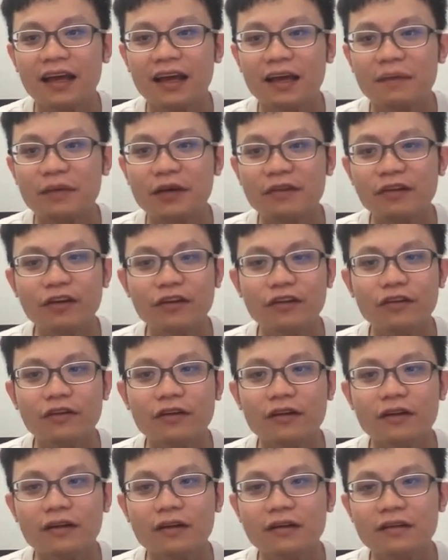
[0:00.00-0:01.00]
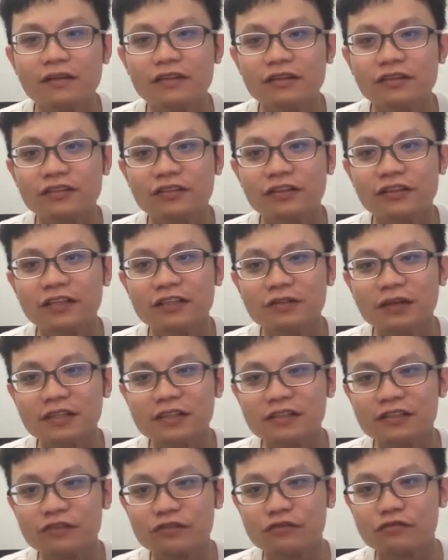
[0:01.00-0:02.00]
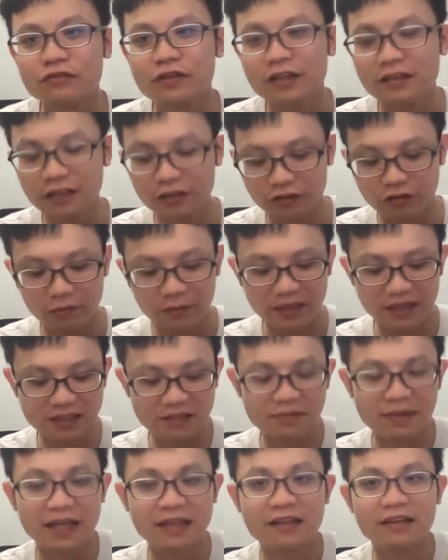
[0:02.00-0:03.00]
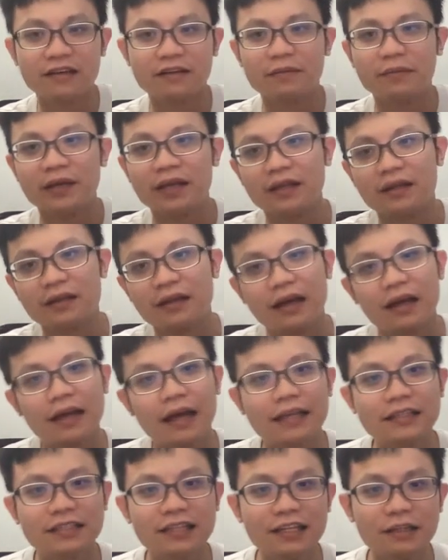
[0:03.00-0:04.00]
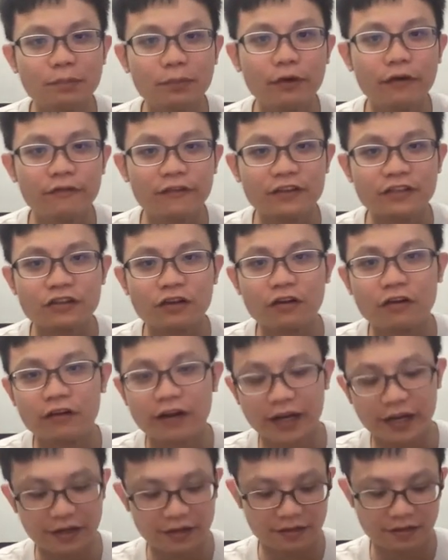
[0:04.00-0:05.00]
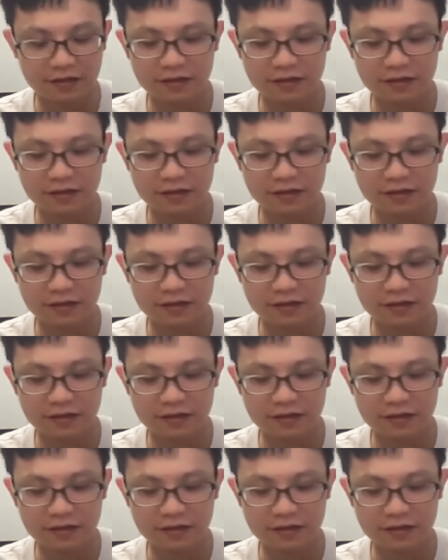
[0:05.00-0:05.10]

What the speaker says: No. So this one student need to be smarter a bit. Actually, both is correct.